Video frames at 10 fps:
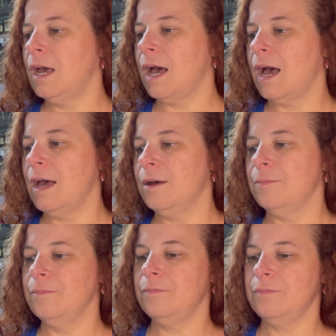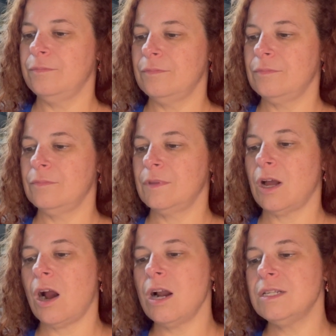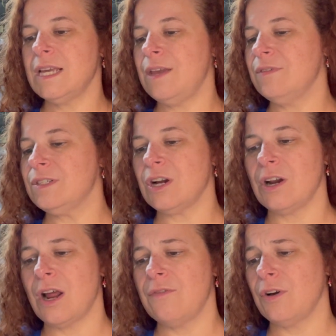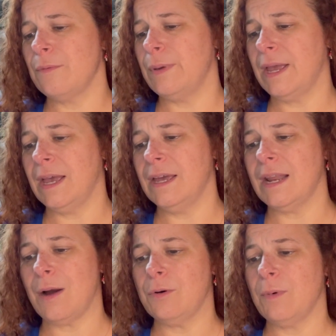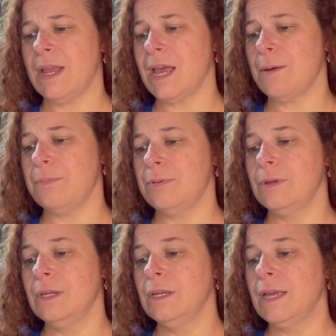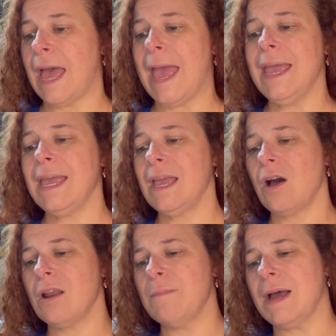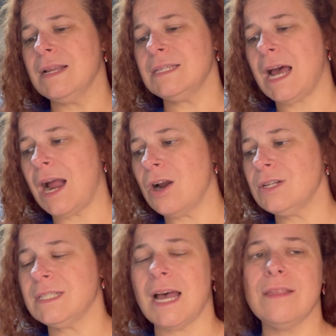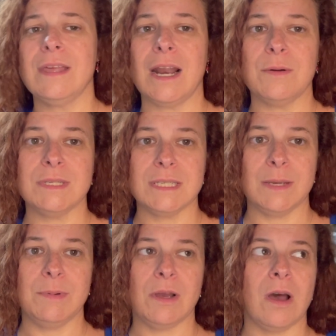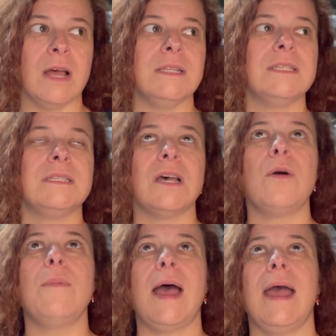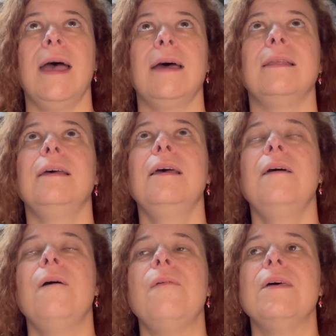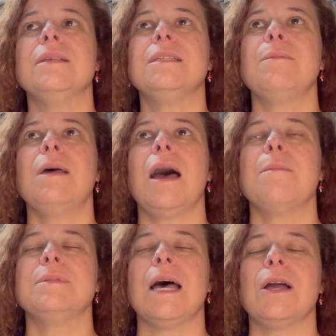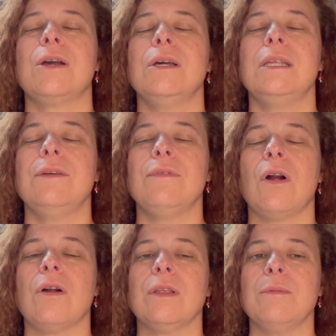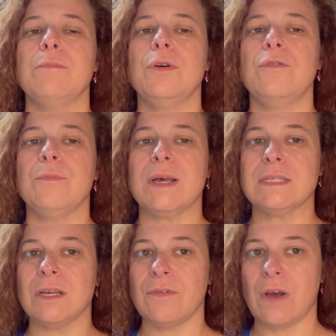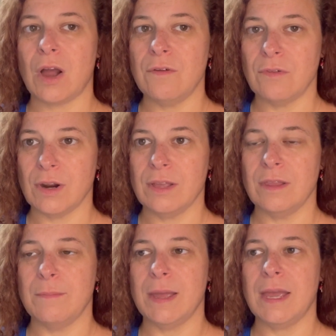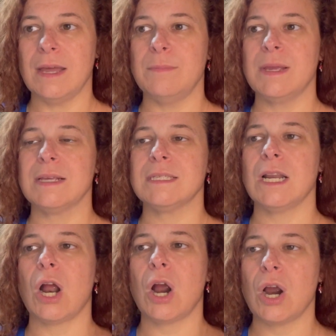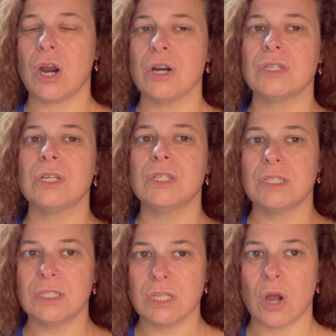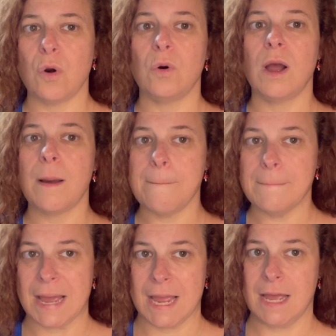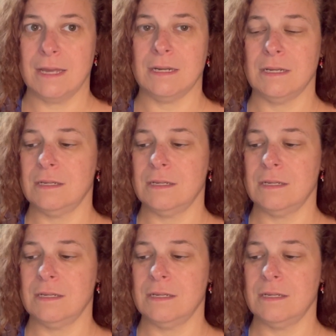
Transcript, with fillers: Um, hard to even turn over in bed. I would wake up aching on my entire side that I was sleeping on so bad that sometimes I couldn't even hardly move myself over in the bed because it hurt so bad.